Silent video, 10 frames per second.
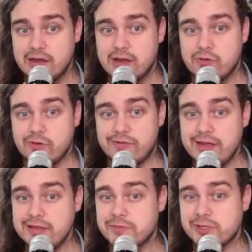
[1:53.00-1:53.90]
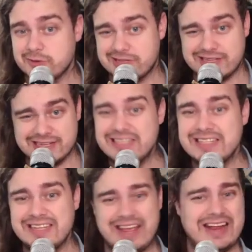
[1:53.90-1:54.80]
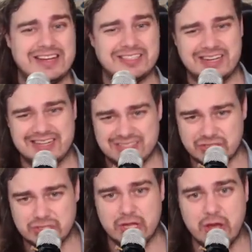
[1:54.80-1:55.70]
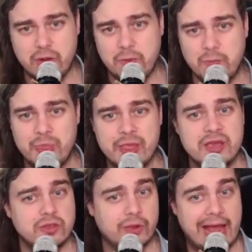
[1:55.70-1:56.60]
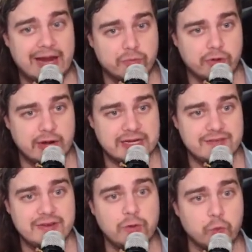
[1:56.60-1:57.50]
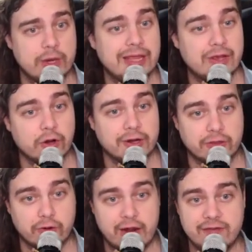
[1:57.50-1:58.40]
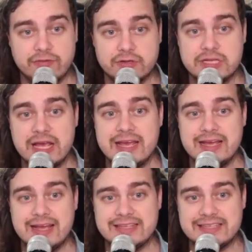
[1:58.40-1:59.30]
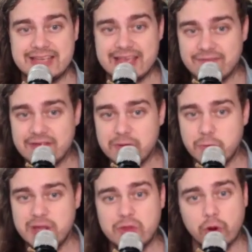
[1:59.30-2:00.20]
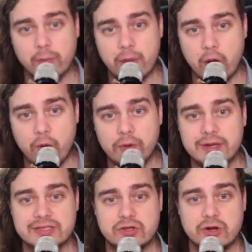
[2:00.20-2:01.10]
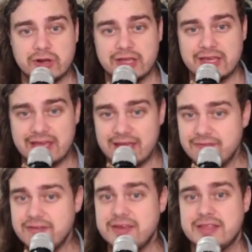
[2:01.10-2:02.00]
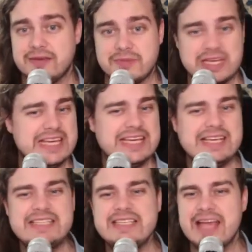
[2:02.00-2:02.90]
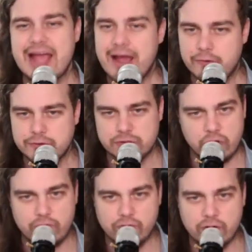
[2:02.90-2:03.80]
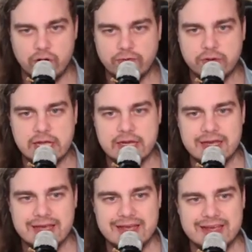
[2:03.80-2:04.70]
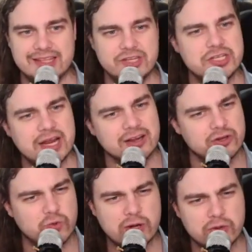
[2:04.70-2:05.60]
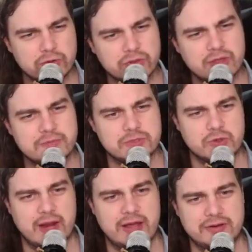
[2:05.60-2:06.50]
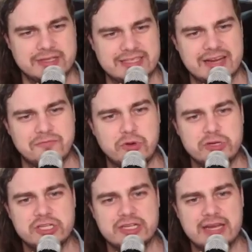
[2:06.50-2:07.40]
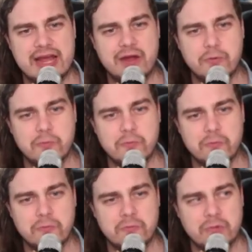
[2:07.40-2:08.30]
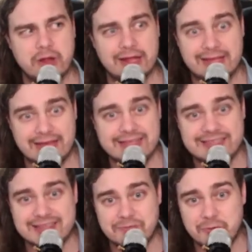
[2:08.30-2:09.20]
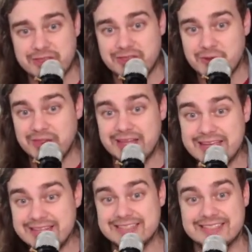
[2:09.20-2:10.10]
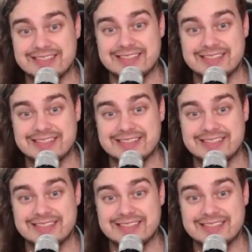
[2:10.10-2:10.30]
we find them so disengaged and slow. Their lack of proactivity really hurting their efforts, as even when opponents are giving them easy outs over and over again, they just kind of twiddle their thumbs around instead of pushing down against them with their leads.